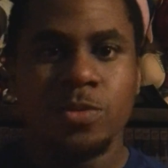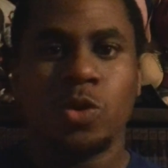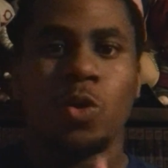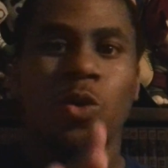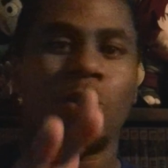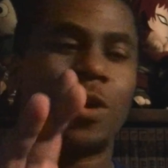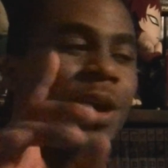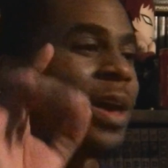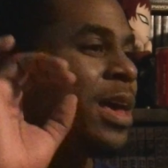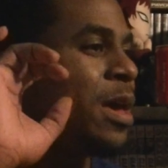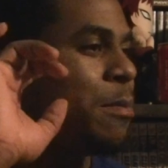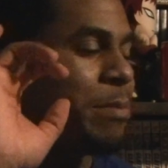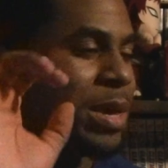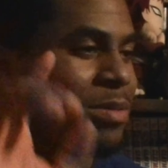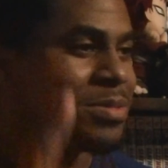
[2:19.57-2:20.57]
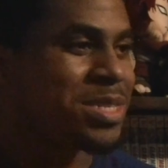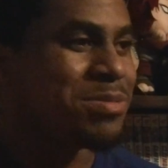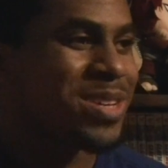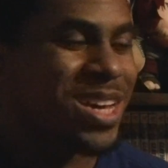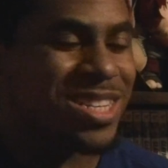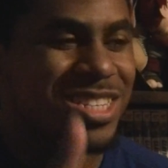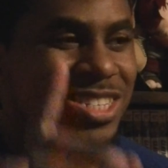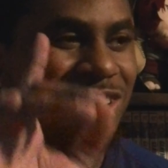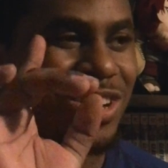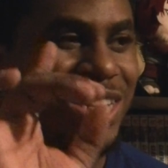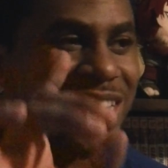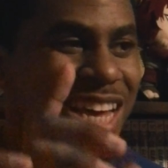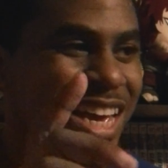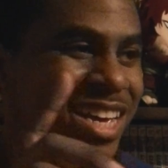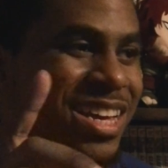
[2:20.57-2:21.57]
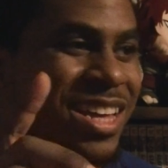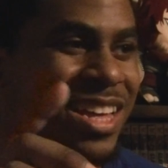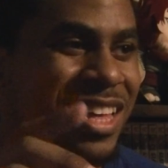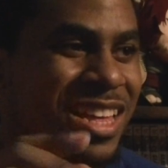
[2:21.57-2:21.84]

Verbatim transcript: Or maybe it's because he's only like